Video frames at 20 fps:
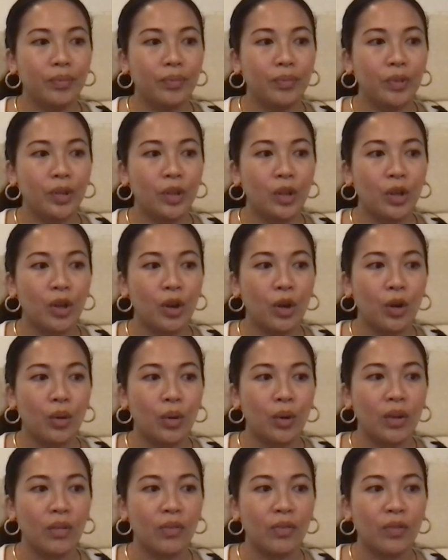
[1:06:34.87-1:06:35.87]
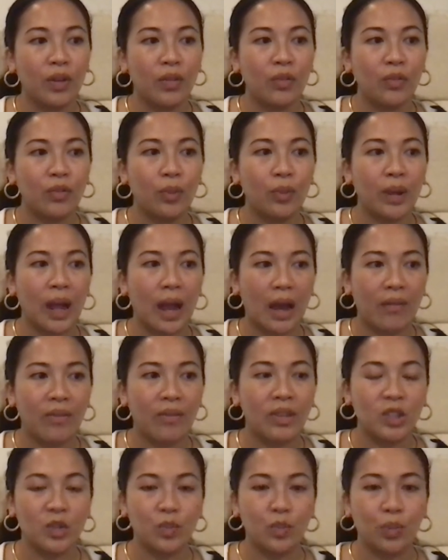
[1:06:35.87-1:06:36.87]
you know, if we have
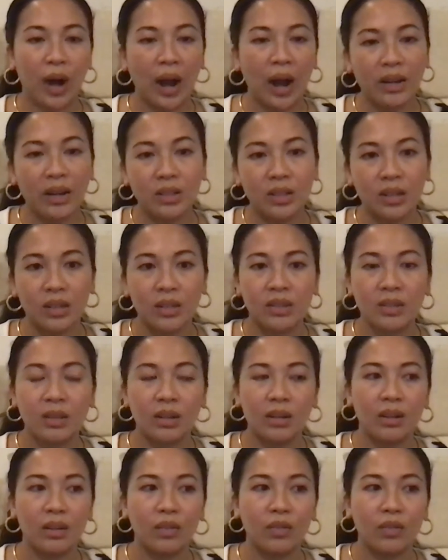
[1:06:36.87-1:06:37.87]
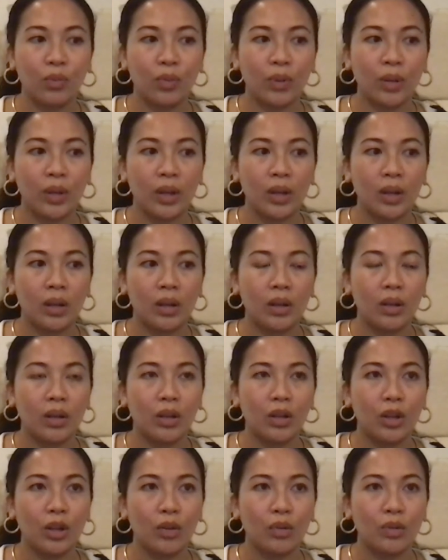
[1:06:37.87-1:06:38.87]
this practice and if we,
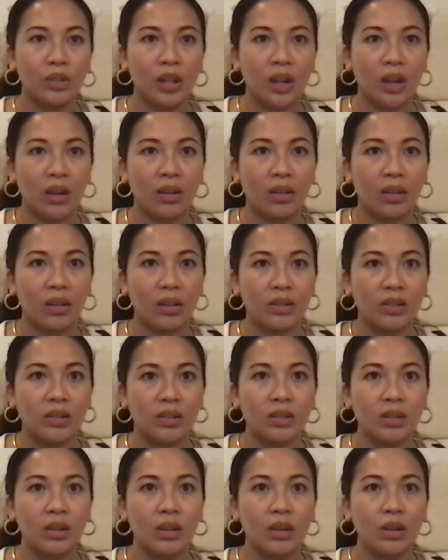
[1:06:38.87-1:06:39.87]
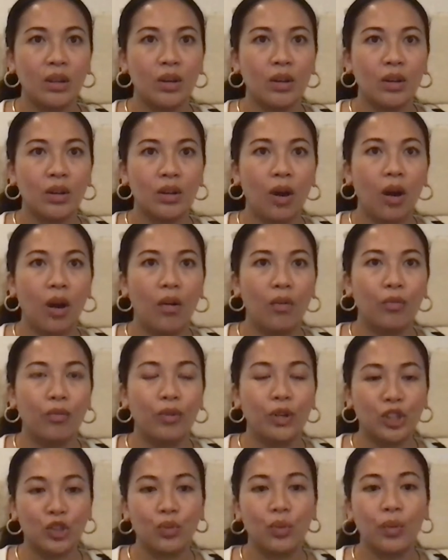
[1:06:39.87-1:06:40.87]
you know, take this
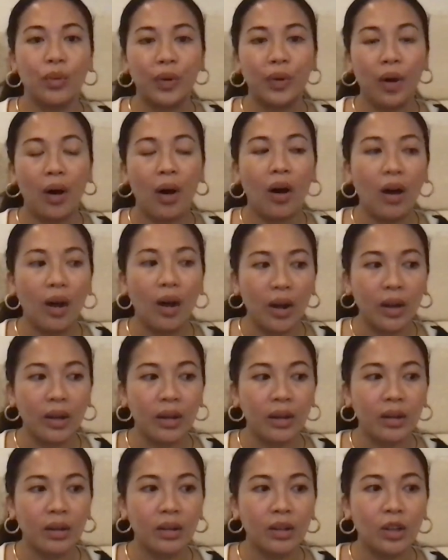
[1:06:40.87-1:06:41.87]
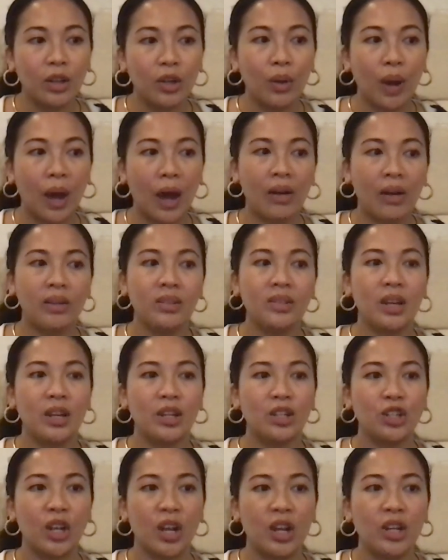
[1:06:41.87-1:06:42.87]
ritual on, you know, how does that
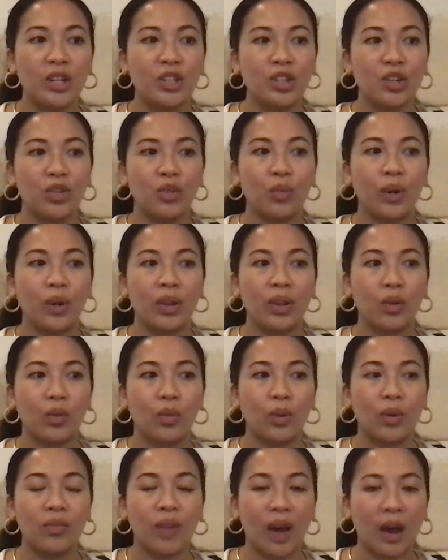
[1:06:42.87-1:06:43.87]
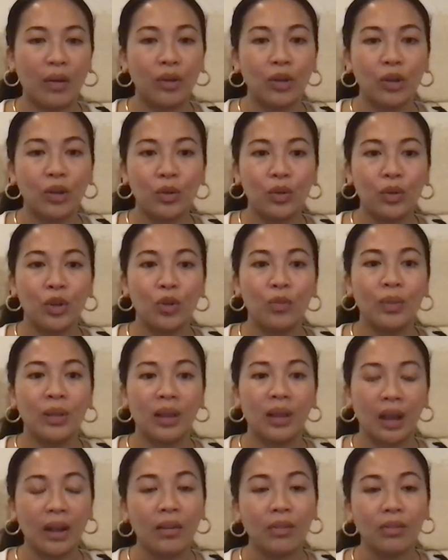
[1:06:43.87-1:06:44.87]
change in the way that we value human
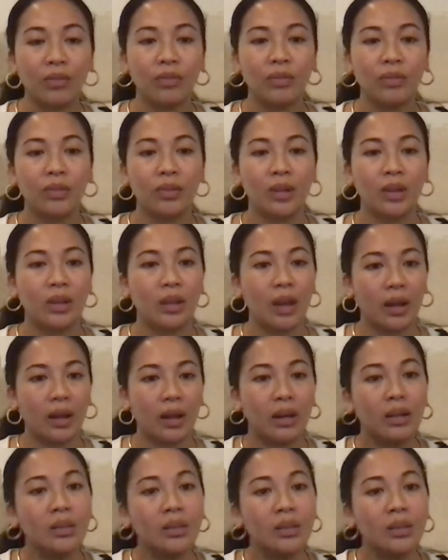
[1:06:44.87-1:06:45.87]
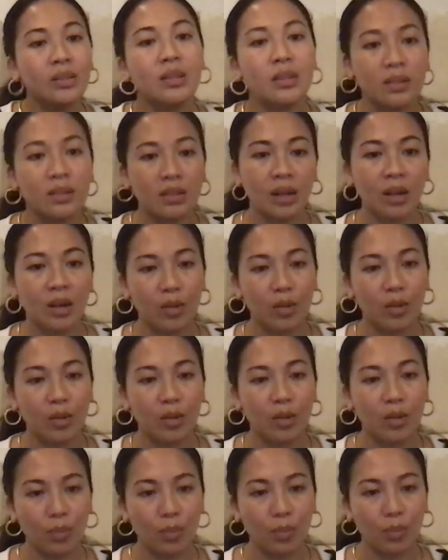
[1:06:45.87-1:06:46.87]
life in that existing
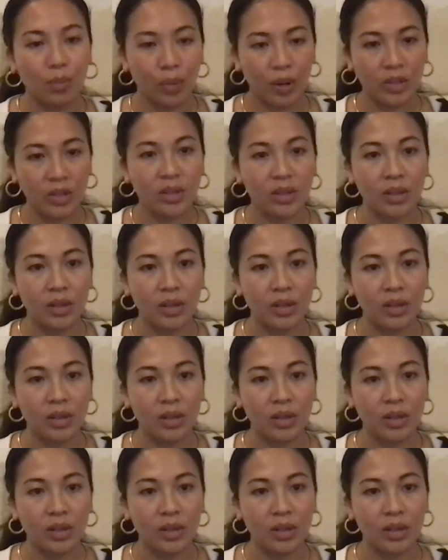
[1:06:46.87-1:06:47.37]
present life?